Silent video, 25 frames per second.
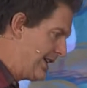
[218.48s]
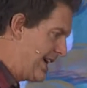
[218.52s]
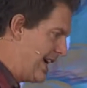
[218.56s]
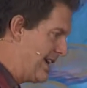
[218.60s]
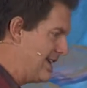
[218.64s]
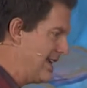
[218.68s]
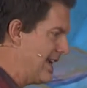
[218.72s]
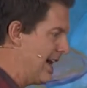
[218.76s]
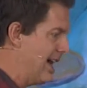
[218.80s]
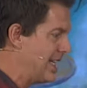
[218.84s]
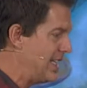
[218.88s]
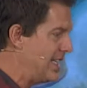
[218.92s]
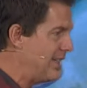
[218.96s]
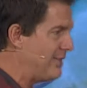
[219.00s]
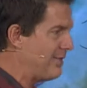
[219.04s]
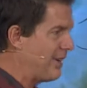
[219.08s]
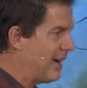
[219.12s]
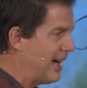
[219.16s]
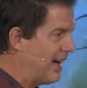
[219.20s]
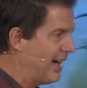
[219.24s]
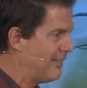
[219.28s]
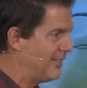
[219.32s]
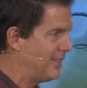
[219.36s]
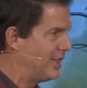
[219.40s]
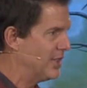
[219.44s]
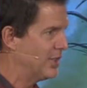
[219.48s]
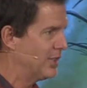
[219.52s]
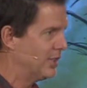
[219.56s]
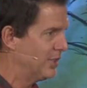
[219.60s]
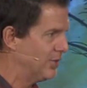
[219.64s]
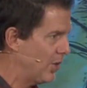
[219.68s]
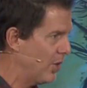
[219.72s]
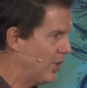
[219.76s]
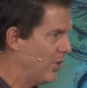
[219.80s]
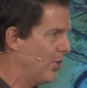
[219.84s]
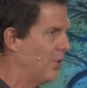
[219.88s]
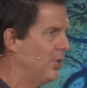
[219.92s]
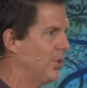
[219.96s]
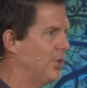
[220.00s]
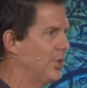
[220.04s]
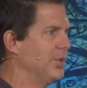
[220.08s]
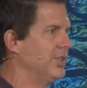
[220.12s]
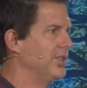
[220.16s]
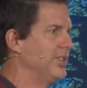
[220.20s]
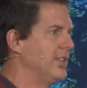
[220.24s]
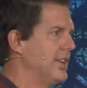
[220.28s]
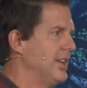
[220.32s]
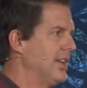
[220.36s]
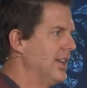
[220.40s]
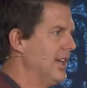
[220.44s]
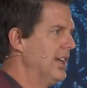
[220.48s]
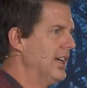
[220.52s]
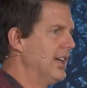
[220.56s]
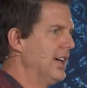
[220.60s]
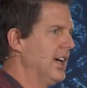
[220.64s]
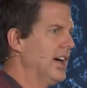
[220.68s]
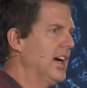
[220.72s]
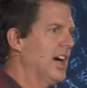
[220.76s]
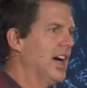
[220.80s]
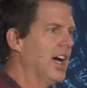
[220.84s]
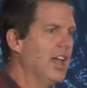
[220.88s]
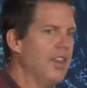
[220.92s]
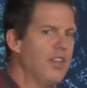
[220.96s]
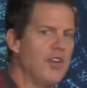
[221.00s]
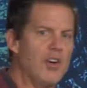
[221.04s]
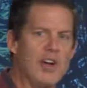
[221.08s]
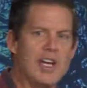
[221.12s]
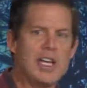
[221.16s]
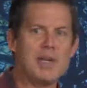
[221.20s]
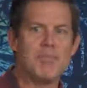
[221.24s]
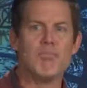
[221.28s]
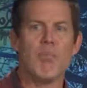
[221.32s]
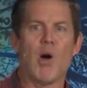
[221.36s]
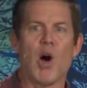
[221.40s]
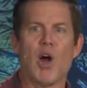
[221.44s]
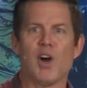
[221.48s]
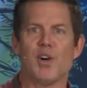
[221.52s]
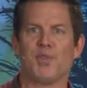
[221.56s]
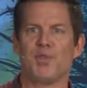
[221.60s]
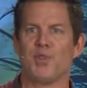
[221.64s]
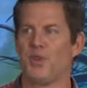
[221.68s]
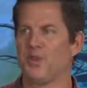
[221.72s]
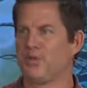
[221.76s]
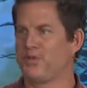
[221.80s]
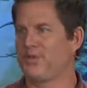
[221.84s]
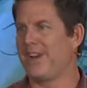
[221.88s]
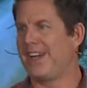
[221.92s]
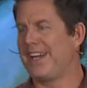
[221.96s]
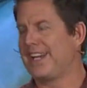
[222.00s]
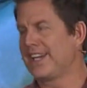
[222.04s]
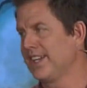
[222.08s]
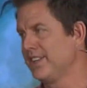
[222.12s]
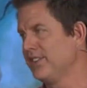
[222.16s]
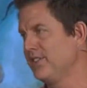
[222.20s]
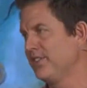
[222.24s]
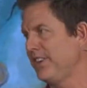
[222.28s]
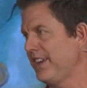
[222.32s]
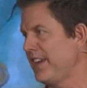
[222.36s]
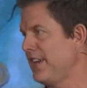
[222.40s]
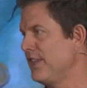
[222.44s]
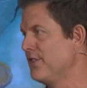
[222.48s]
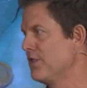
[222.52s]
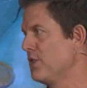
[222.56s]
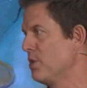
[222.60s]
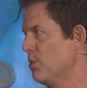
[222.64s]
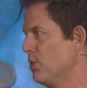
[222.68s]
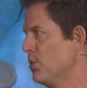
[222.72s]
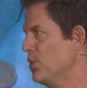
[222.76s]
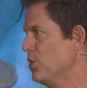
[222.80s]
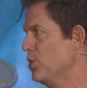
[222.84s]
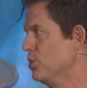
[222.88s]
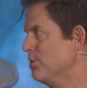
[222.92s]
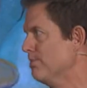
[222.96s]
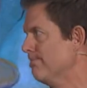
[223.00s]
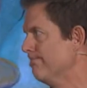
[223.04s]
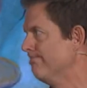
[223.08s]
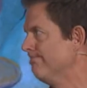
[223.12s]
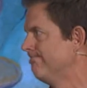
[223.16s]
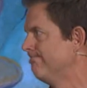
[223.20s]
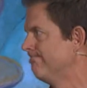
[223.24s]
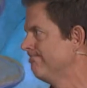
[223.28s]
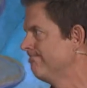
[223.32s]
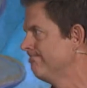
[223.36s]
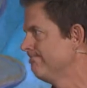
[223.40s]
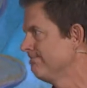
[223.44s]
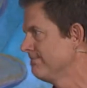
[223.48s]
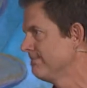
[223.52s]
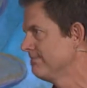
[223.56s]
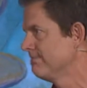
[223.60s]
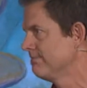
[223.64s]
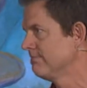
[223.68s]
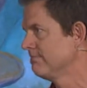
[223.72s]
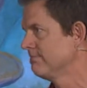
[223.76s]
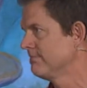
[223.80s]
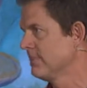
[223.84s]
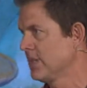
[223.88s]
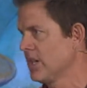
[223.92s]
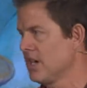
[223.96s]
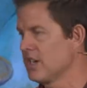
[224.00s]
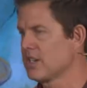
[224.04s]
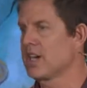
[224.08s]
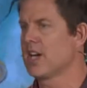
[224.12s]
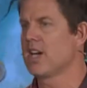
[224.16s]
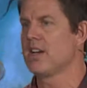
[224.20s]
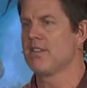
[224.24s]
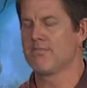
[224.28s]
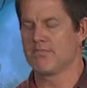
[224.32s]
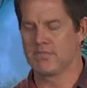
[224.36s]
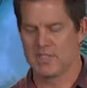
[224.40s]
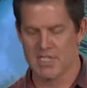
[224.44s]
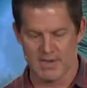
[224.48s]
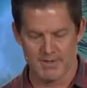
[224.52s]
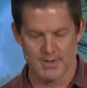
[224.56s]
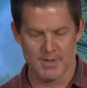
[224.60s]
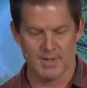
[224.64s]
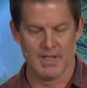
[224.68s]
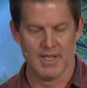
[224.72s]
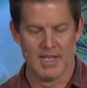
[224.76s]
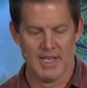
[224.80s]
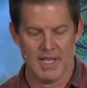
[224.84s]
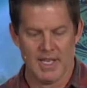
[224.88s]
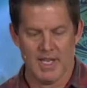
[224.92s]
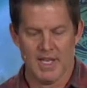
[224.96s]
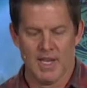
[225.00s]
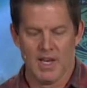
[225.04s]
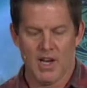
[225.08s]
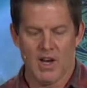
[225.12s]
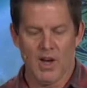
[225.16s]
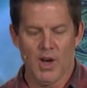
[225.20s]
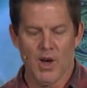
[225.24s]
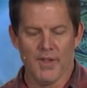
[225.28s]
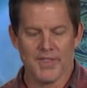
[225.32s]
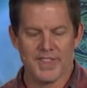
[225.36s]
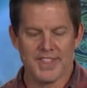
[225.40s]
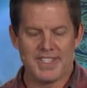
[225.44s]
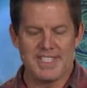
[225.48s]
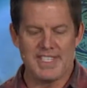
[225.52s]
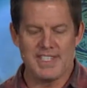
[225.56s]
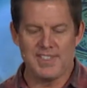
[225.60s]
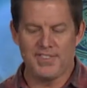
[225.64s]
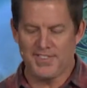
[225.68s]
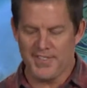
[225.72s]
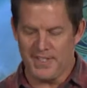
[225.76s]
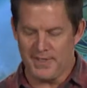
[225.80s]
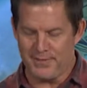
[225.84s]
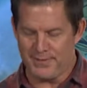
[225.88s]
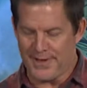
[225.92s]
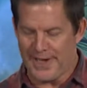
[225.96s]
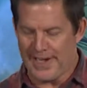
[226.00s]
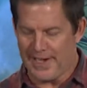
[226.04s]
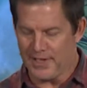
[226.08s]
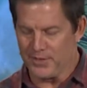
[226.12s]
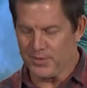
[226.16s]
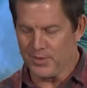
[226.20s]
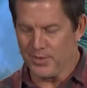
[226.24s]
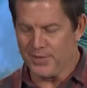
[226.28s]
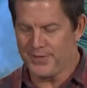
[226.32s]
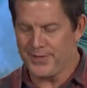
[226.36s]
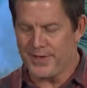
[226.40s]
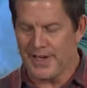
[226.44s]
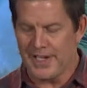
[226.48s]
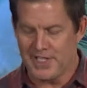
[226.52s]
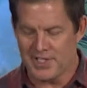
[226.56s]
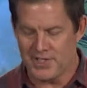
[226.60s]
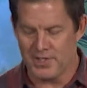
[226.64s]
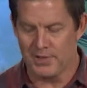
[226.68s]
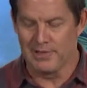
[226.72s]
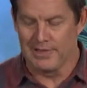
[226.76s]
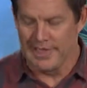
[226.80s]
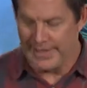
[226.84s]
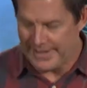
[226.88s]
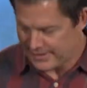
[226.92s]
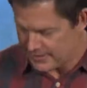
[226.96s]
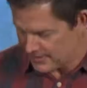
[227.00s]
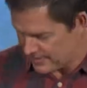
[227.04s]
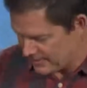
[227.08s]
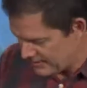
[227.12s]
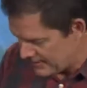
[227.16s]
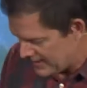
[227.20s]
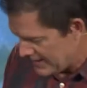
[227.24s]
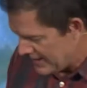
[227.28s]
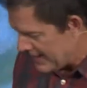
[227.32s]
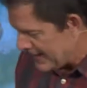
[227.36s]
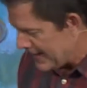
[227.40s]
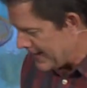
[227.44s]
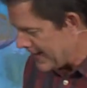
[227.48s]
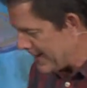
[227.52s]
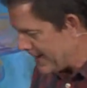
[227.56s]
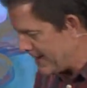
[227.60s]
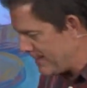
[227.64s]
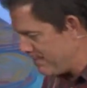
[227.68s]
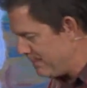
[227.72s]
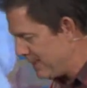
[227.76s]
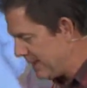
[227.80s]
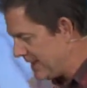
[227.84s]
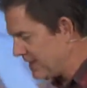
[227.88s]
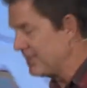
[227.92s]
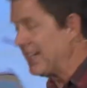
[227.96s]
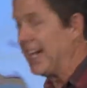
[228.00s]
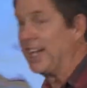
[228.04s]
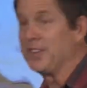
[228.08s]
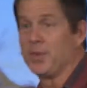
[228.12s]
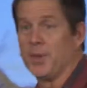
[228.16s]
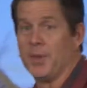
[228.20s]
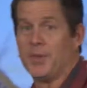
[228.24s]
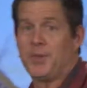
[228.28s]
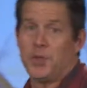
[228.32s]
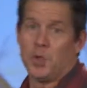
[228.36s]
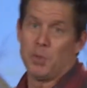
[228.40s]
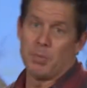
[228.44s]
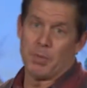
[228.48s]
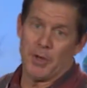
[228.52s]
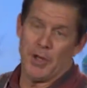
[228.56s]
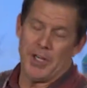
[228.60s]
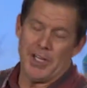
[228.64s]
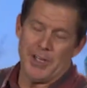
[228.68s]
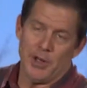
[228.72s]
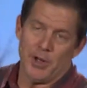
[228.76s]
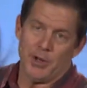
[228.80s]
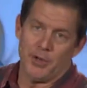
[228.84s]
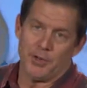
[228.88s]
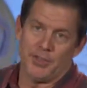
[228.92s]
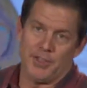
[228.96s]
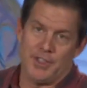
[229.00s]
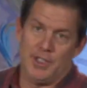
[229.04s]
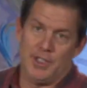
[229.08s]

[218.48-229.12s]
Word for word: at ninety-five years old? Uh, are there any Marvel fans in the room? Okay, a couple. All the D C fans will fight you later um, because that's what superheroes